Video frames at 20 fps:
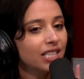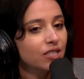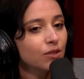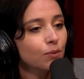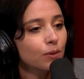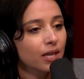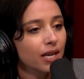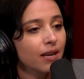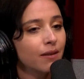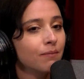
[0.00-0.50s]

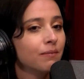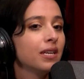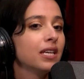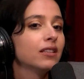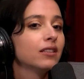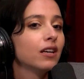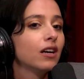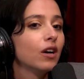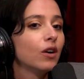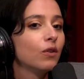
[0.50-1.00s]
what I mean,
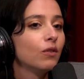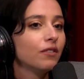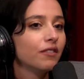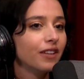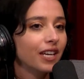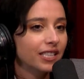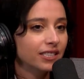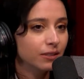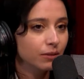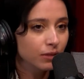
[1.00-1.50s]
though.
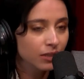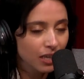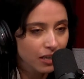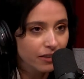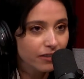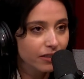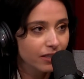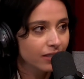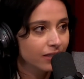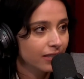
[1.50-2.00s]
That's
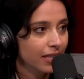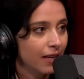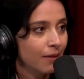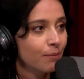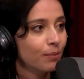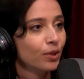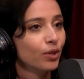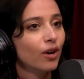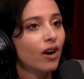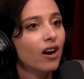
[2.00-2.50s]
another
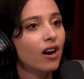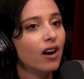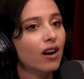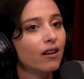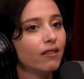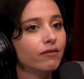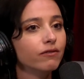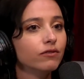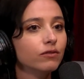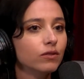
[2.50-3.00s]
example
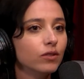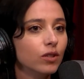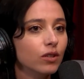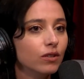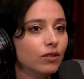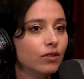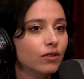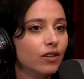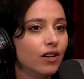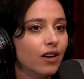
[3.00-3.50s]
of
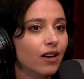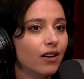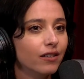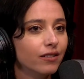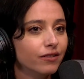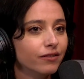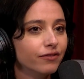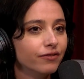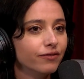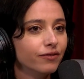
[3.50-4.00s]

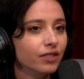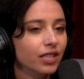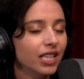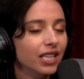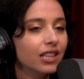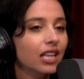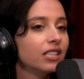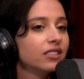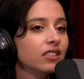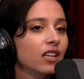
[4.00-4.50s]

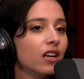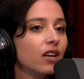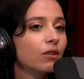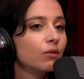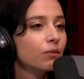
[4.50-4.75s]
that's not a